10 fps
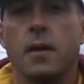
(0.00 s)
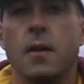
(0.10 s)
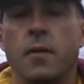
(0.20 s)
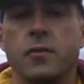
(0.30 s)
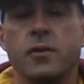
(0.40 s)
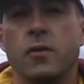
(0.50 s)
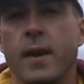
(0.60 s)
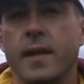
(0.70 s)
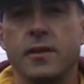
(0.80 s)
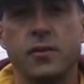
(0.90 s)
Yeah, there's a
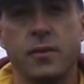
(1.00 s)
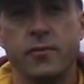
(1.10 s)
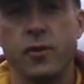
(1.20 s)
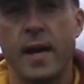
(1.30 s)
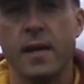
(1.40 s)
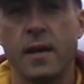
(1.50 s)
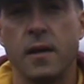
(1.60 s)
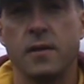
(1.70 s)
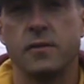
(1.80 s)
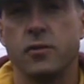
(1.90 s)
great history of track out
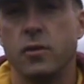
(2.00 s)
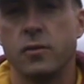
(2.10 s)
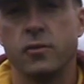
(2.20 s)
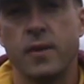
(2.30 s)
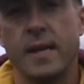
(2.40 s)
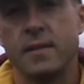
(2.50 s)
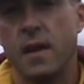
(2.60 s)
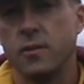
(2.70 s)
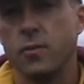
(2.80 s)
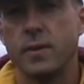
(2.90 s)
here. It's, you know, it's Track
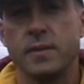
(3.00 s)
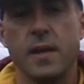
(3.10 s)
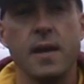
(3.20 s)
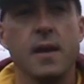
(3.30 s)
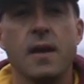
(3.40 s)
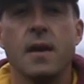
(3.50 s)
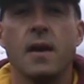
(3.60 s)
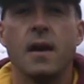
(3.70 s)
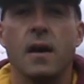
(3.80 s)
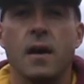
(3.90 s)
Town USA.
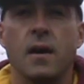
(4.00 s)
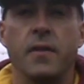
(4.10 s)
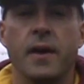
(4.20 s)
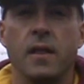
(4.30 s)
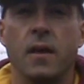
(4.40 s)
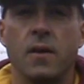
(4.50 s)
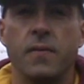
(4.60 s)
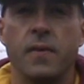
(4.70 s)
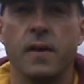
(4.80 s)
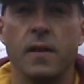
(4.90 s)
Uh, they
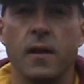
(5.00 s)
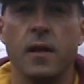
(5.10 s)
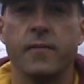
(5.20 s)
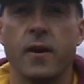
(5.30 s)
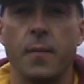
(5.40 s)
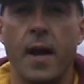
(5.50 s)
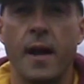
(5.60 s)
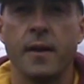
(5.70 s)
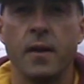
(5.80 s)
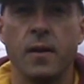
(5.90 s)
love they love coming
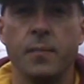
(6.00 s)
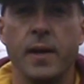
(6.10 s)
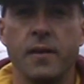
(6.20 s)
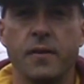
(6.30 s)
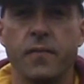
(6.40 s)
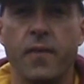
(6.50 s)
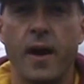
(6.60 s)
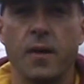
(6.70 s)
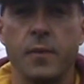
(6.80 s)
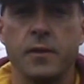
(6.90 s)
out here and being in this
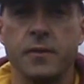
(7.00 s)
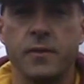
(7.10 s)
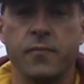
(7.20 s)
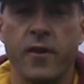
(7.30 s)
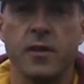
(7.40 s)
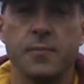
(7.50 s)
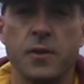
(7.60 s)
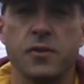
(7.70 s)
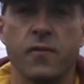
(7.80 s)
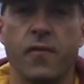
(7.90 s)
environment. It's just a very
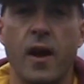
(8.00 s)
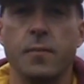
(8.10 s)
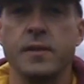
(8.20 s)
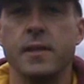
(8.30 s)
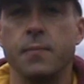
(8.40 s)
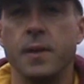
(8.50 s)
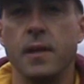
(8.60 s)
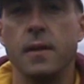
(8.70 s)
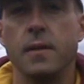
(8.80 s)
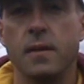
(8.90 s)
special environment to
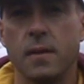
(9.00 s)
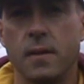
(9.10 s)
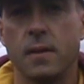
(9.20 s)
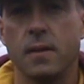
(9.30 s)
compete in.